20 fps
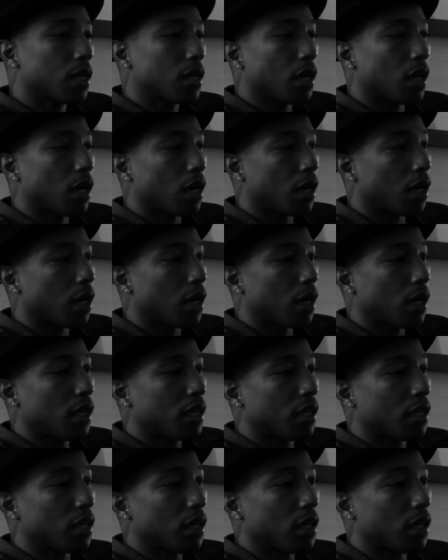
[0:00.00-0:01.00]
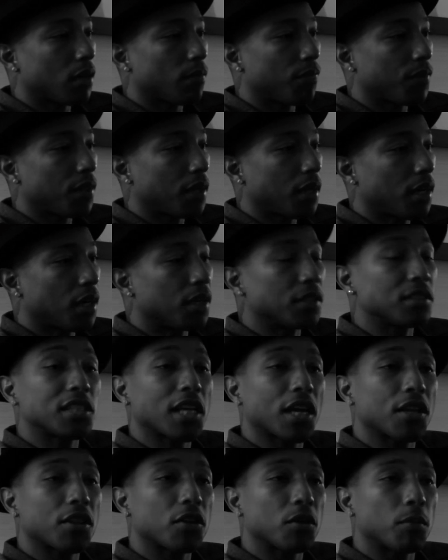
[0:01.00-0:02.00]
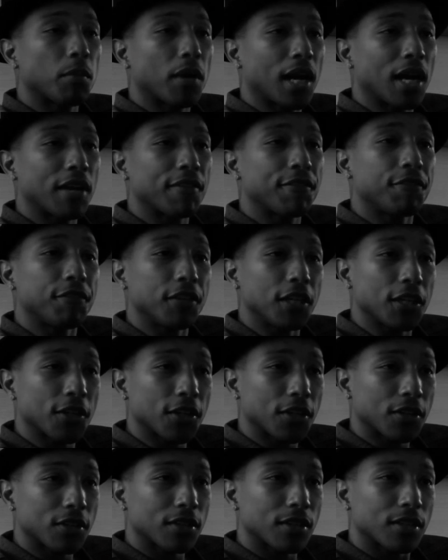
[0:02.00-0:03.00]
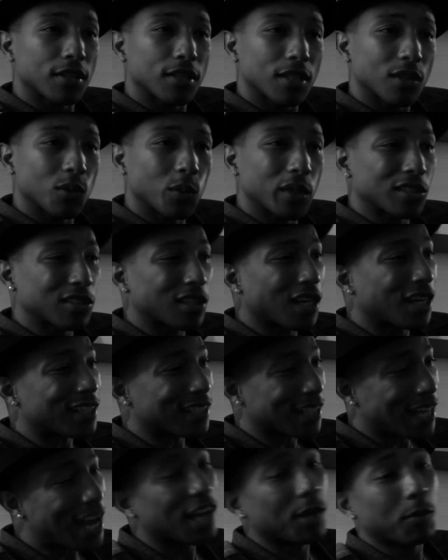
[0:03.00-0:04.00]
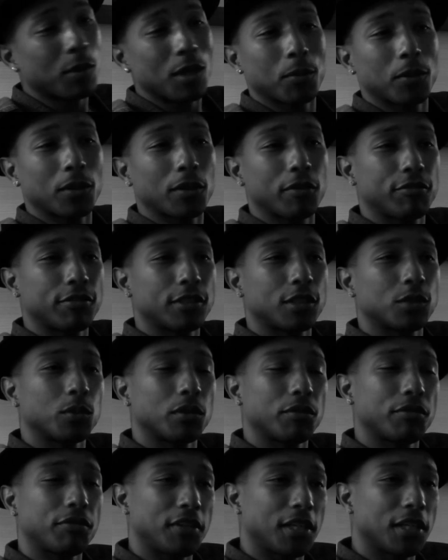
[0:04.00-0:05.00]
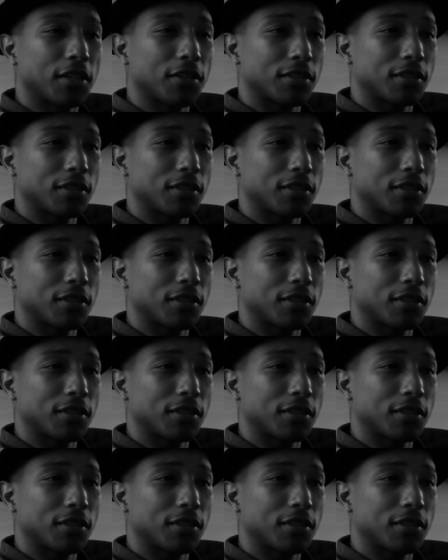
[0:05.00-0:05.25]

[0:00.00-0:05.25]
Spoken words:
and untethered by fear, which a lot of people are filled with fear.